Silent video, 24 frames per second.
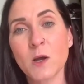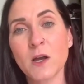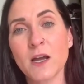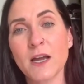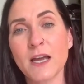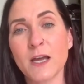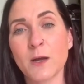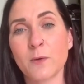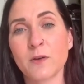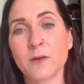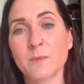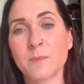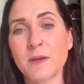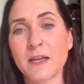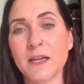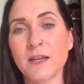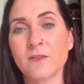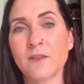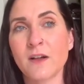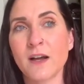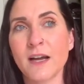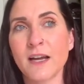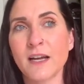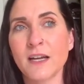it would be
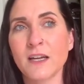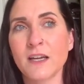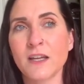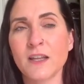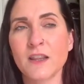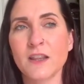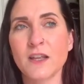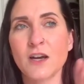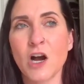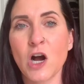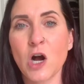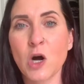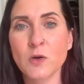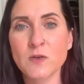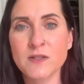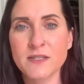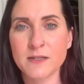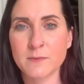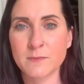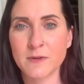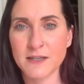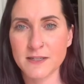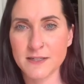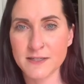like the host and
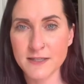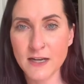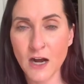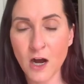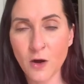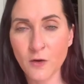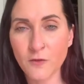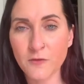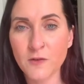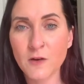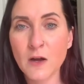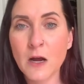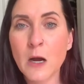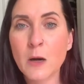myself